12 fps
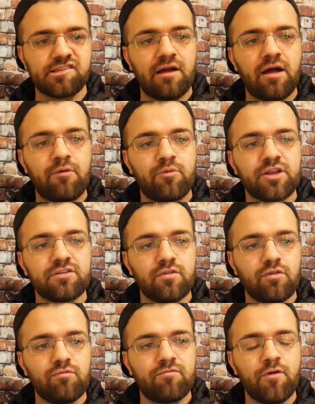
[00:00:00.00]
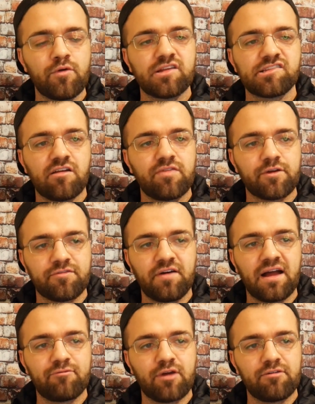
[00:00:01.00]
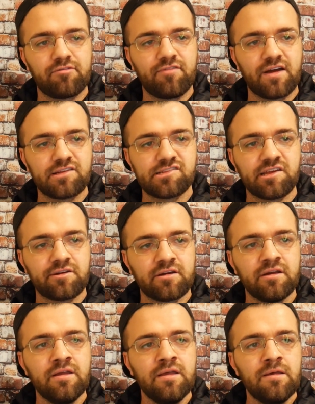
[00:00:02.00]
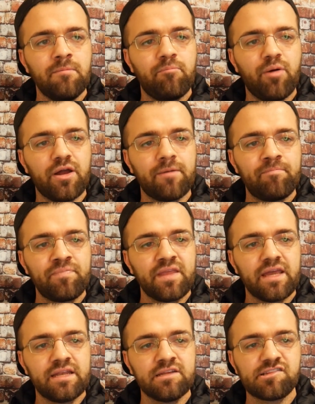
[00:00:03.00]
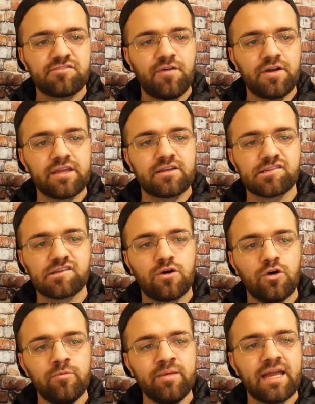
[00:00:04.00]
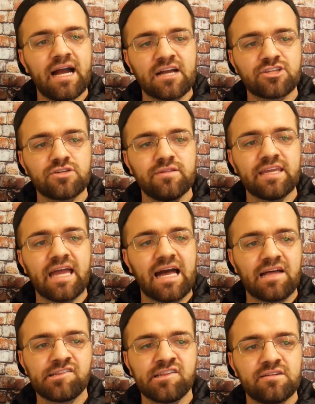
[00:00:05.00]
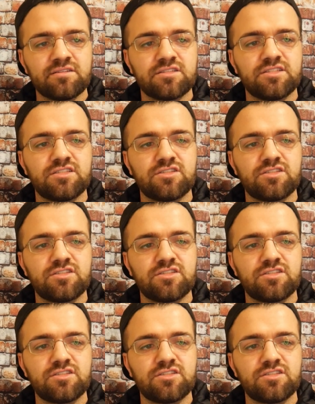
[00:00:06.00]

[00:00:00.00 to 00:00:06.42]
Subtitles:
I want to focus on their 5-round fights here, but it is funny because Colby actually hasn't...